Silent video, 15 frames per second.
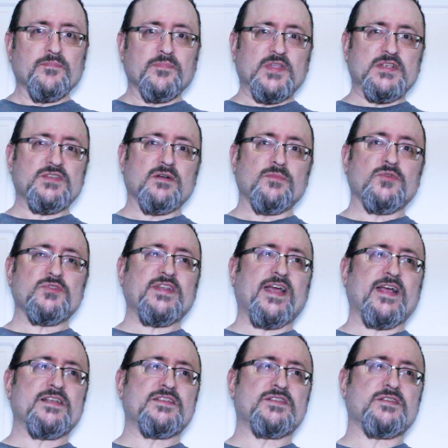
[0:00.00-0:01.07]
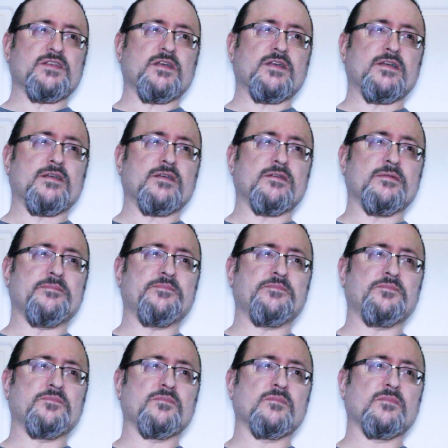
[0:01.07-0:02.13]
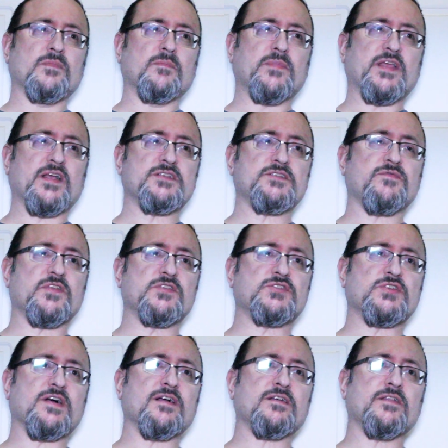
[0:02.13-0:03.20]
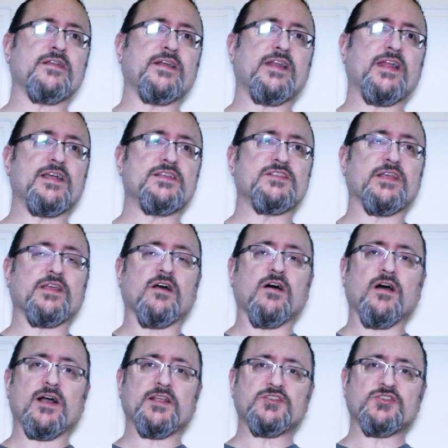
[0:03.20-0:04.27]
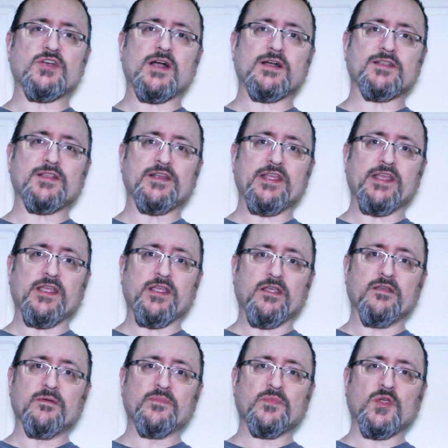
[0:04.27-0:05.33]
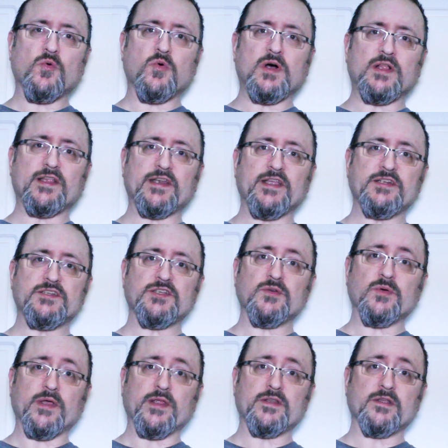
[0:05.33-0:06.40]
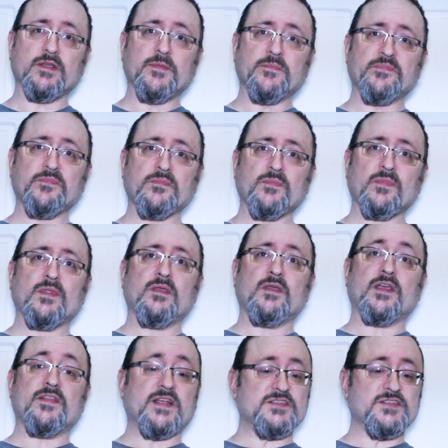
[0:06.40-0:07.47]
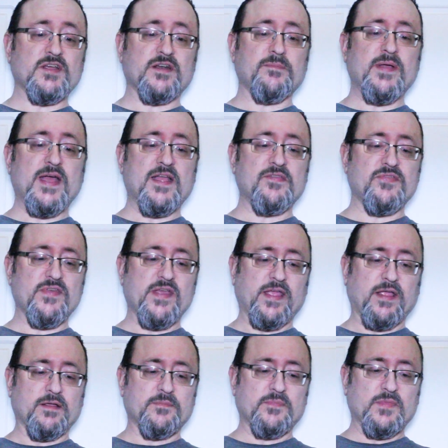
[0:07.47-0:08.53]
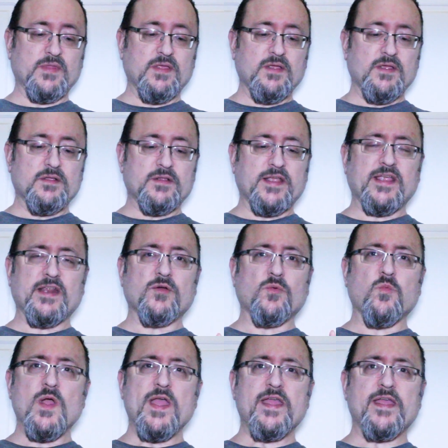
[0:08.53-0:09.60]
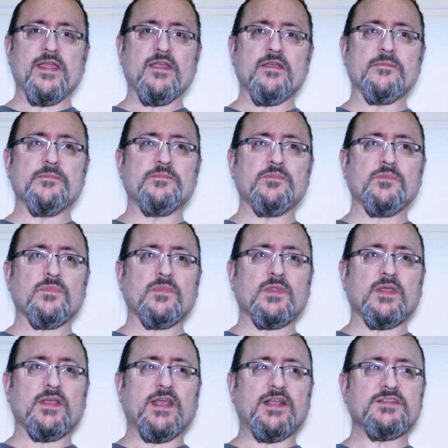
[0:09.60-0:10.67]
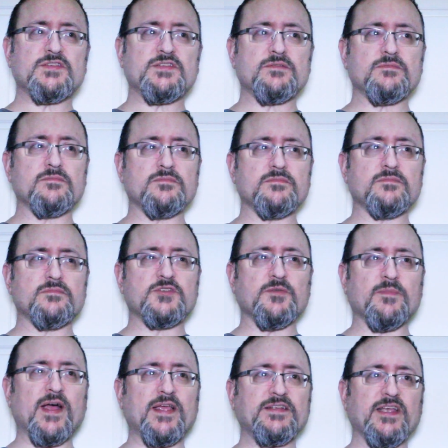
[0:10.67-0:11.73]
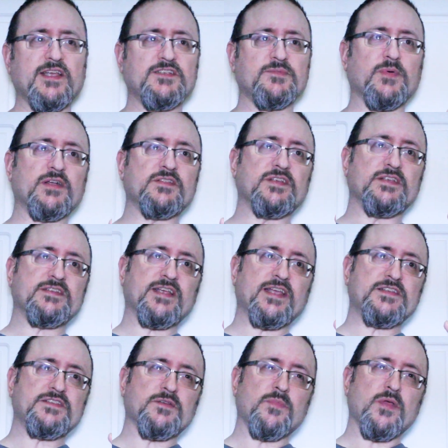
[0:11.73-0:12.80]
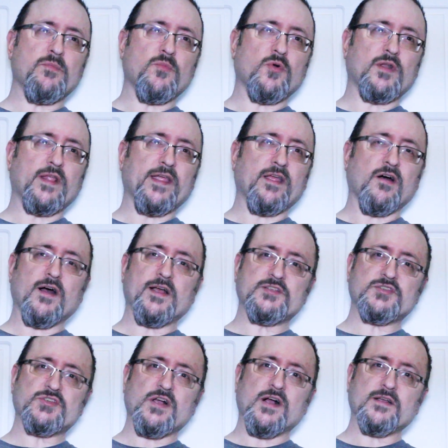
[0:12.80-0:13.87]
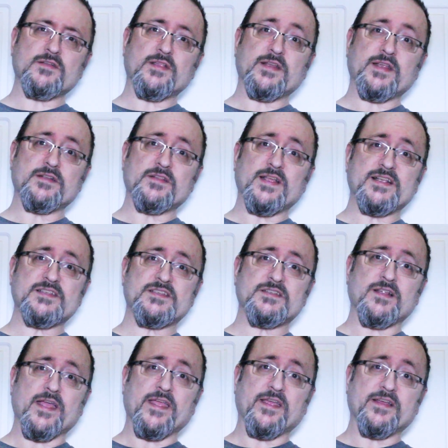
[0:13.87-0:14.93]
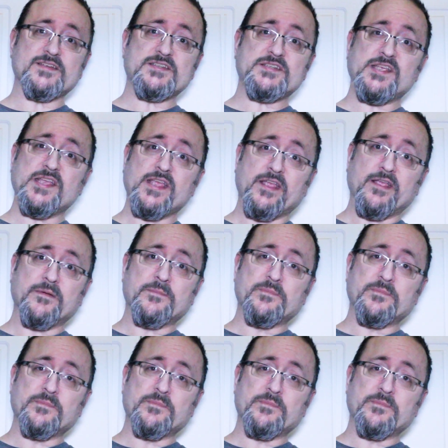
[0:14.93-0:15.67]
This almost has... Uh, Because of the chocolate, it has like a hot chocolatey quality to it, and that's not a bad thing. Like, in a way, it's, to my taste buds, it tastes a bit more like hot chocolate and less like tea.